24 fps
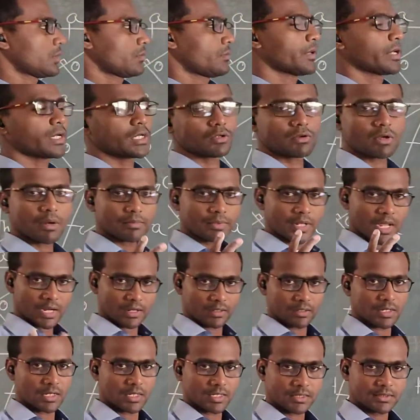When you have
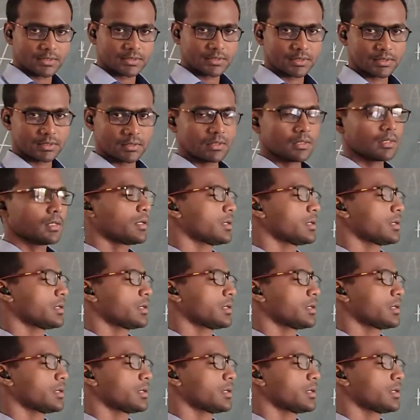diagonals,